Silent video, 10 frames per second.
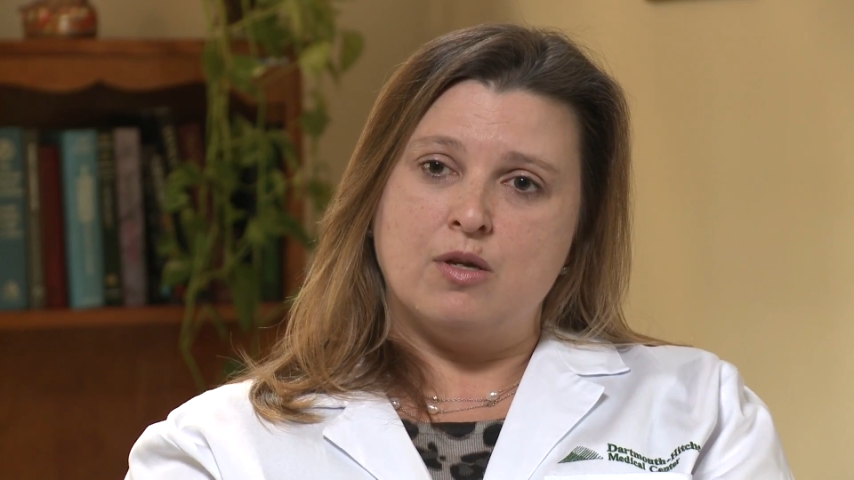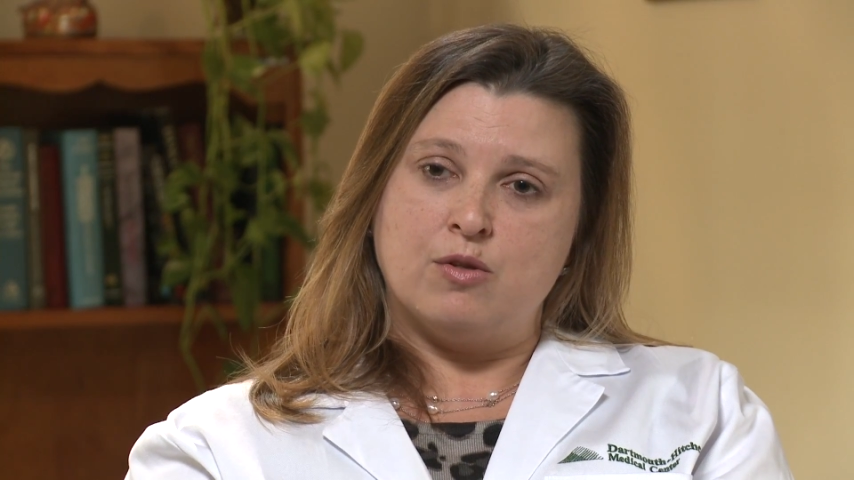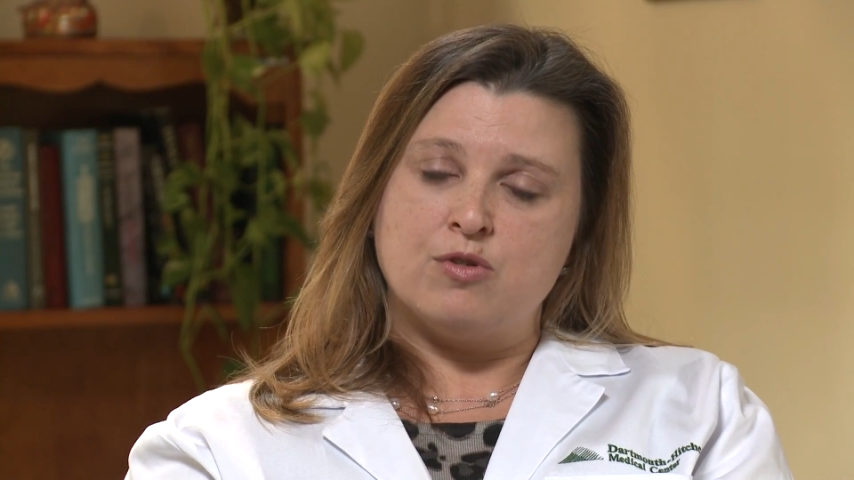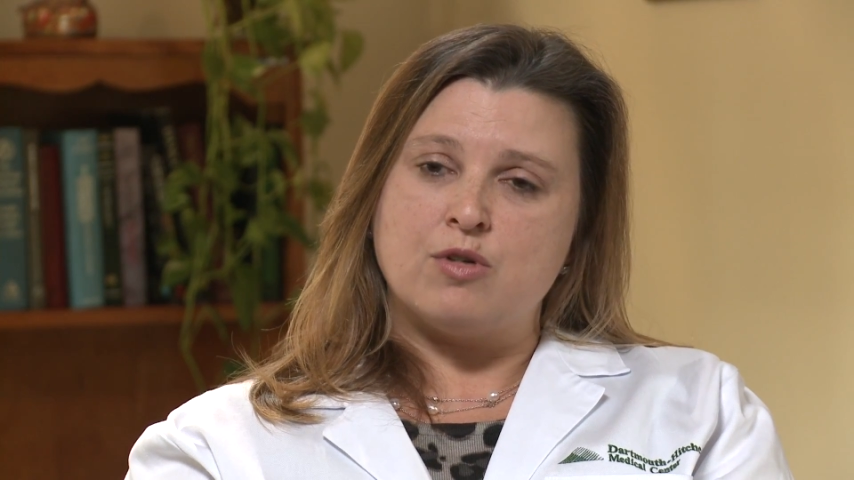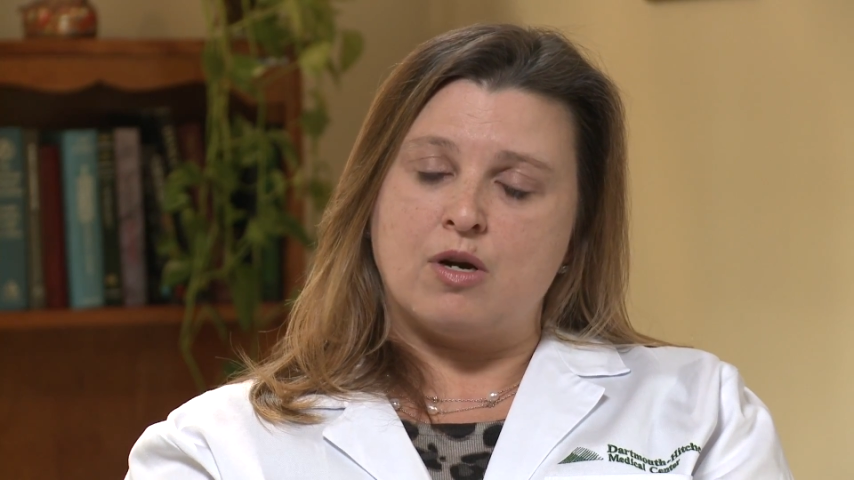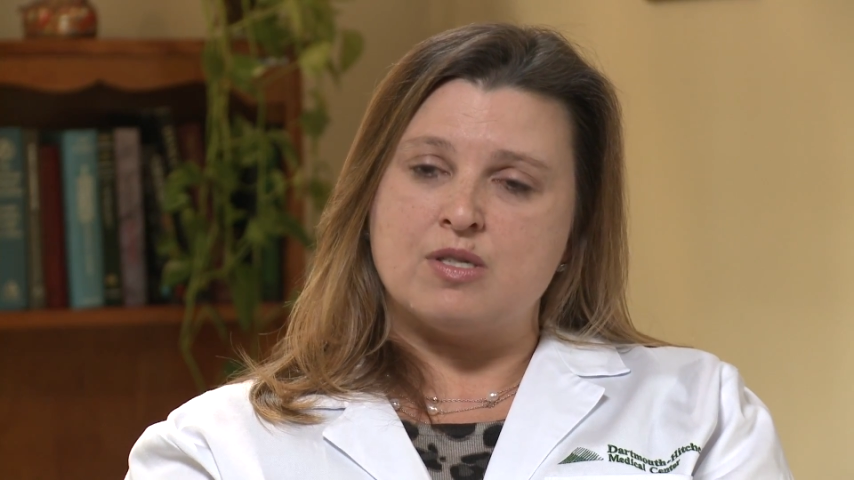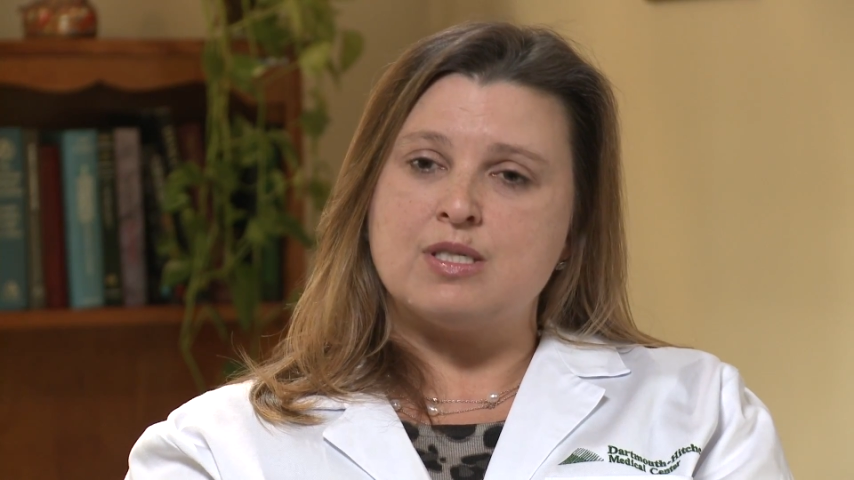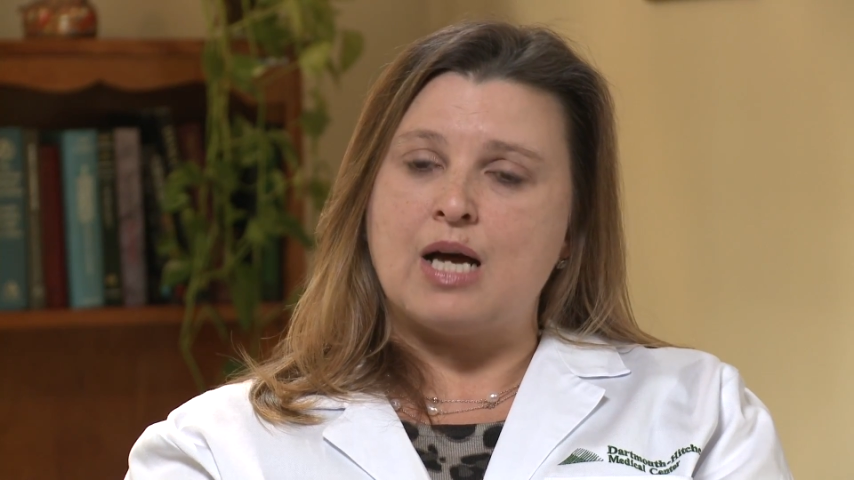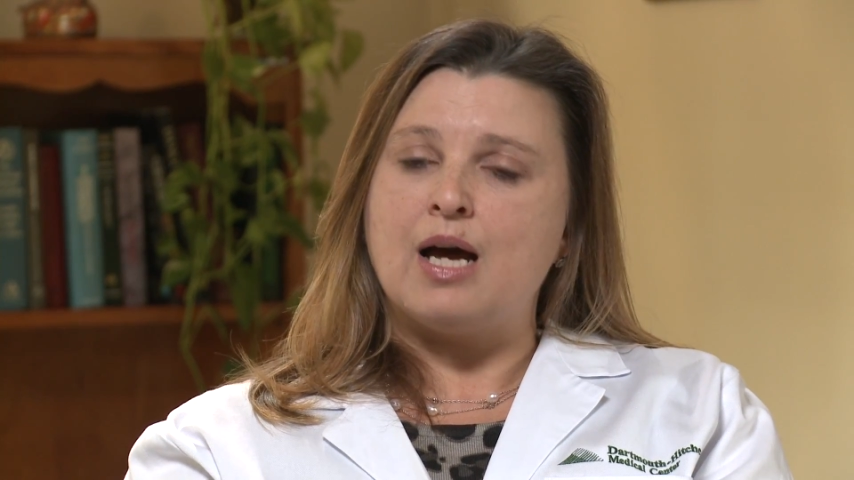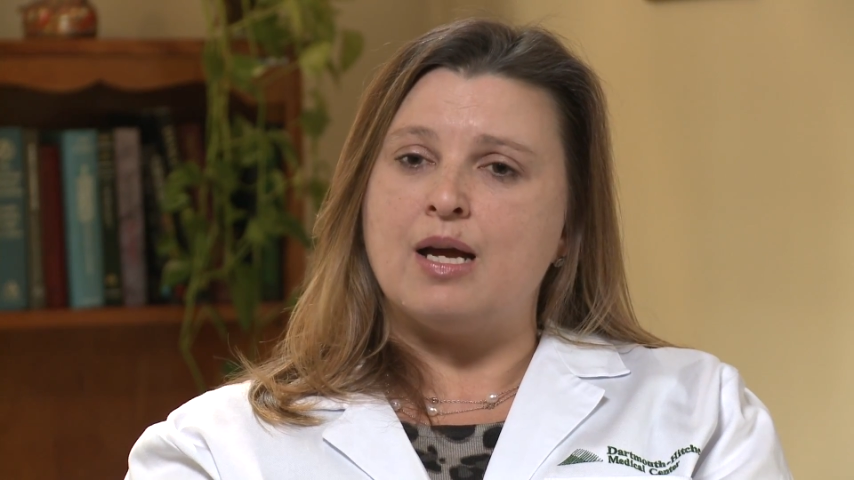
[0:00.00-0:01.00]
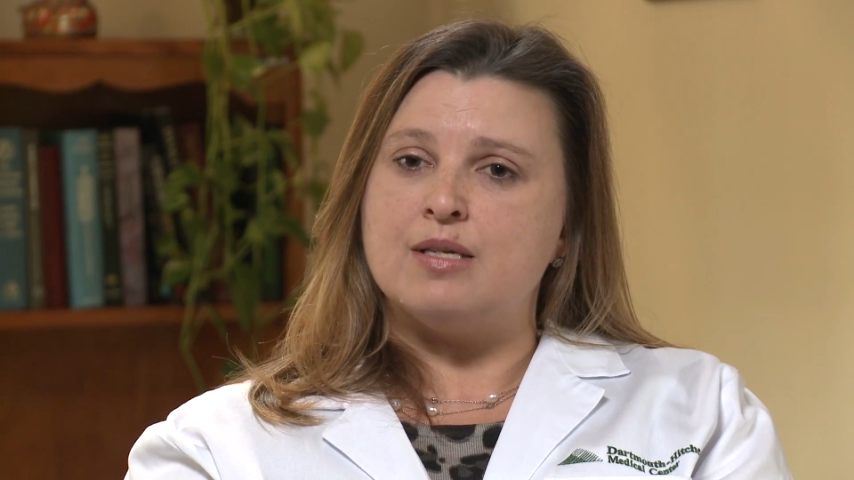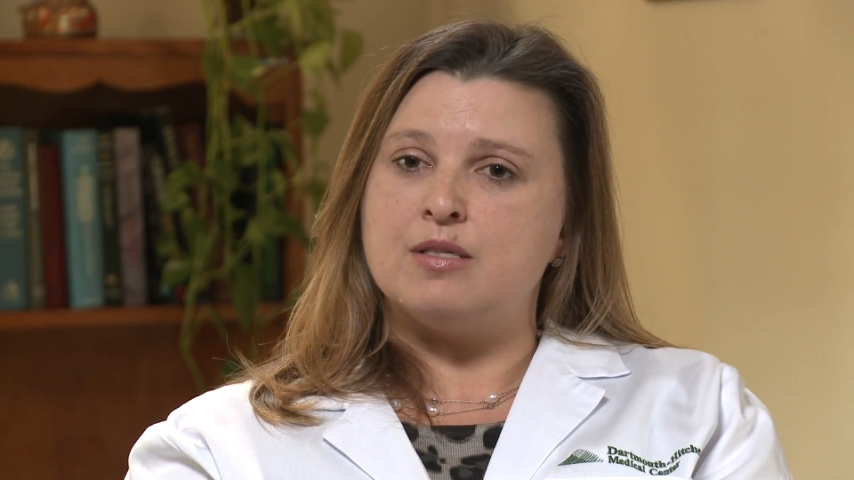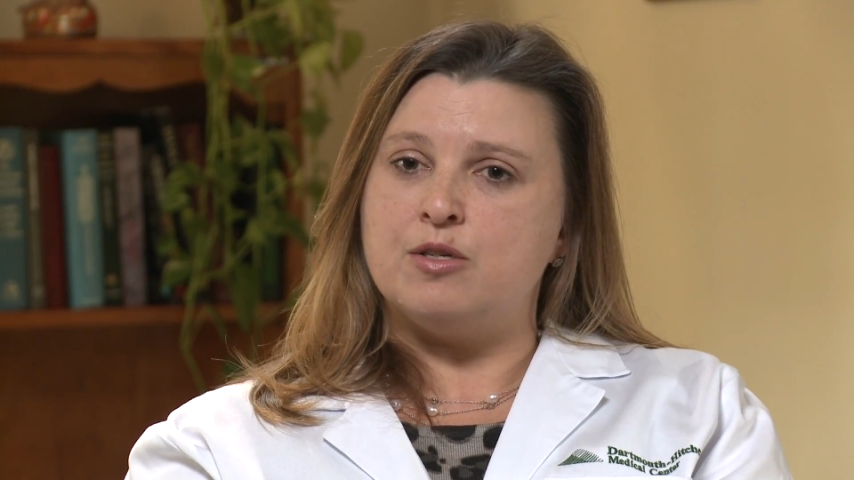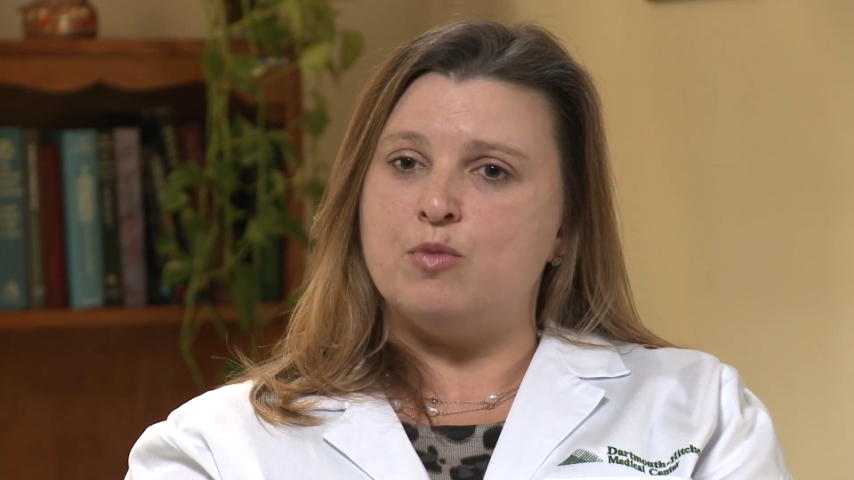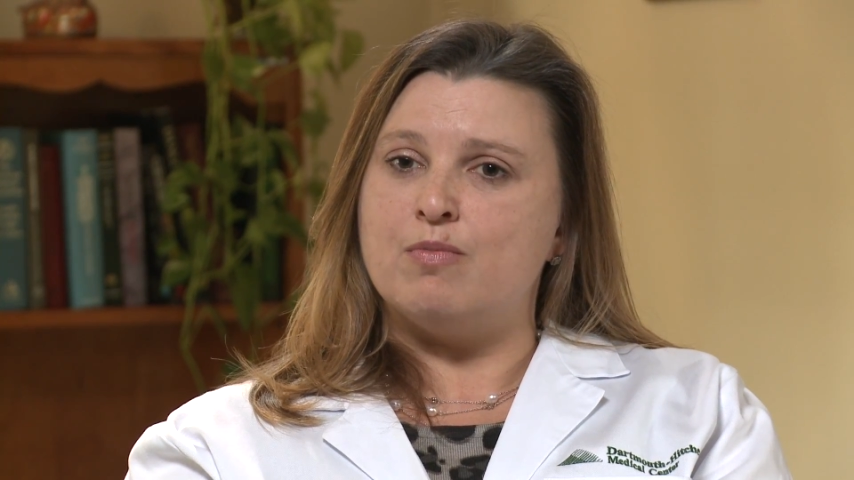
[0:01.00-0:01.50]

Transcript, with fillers: those are signs that you